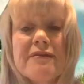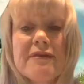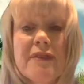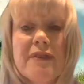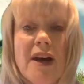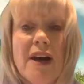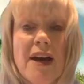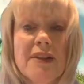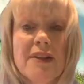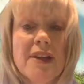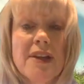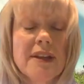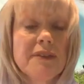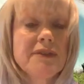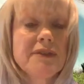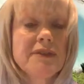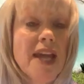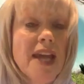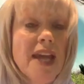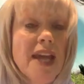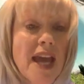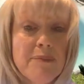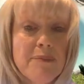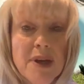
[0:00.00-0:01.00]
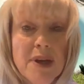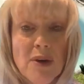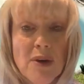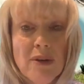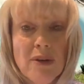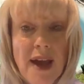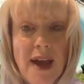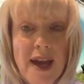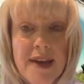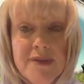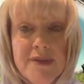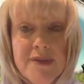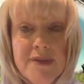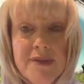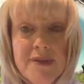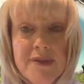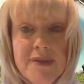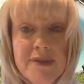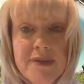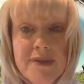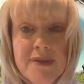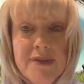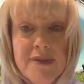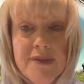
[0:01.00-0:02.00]
They lived happier lives
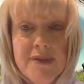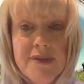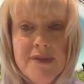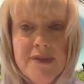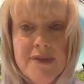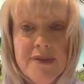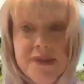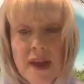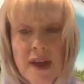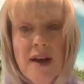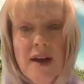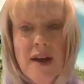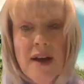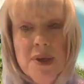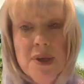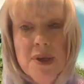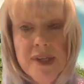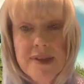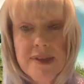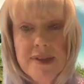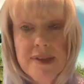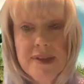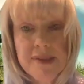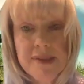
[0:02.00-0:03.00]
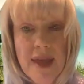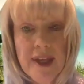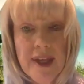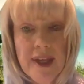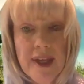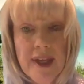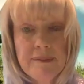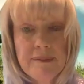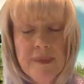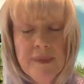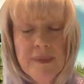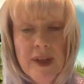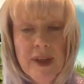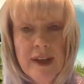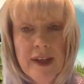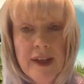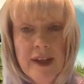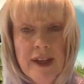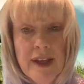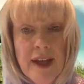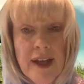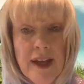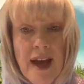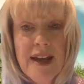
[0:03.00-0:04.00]
using this method.
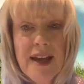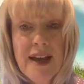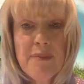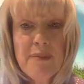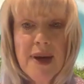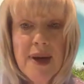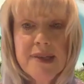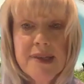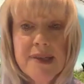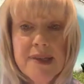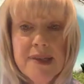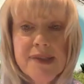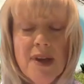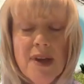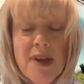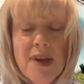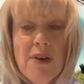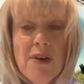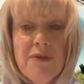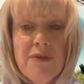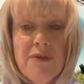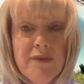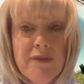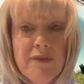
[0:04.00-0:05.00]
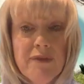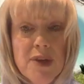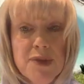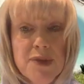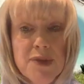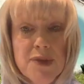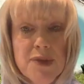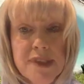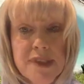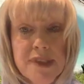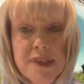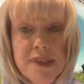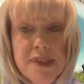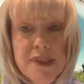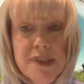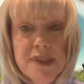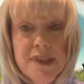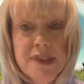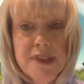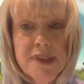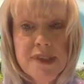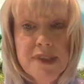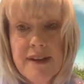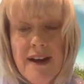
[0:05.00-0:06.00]
I myself have used the
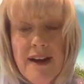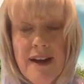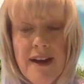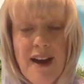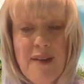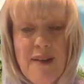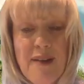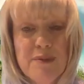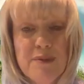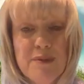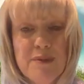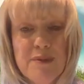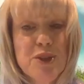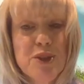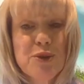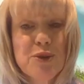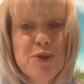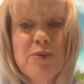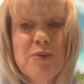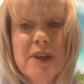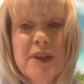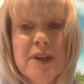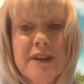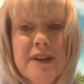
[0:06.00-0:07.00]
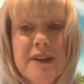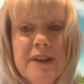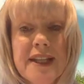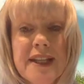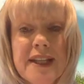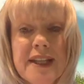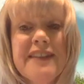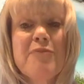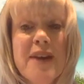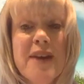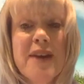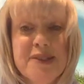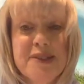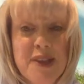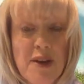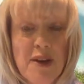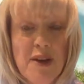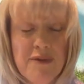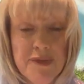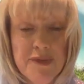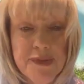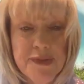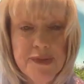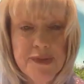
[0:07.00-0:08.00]
method to relieve myself
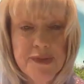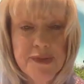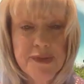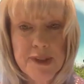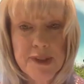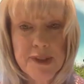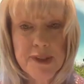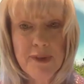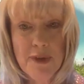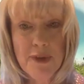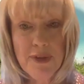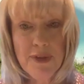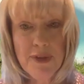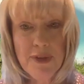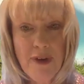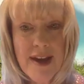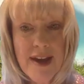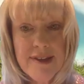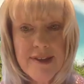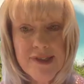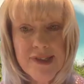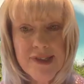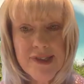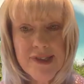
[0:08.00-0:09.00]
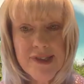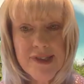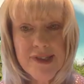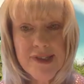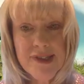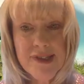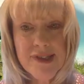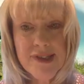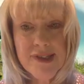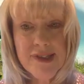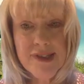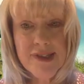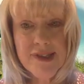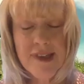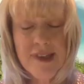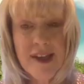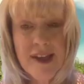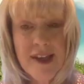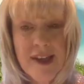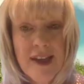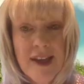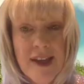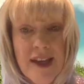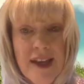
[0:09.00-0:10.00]
of stressful thoughts.
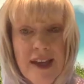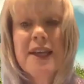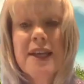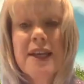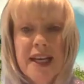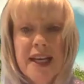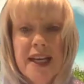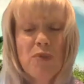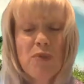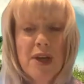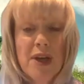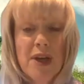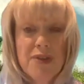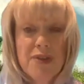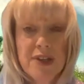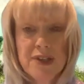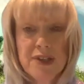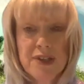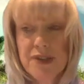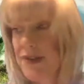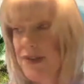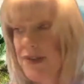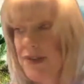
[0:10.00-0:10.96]
In the beginning with this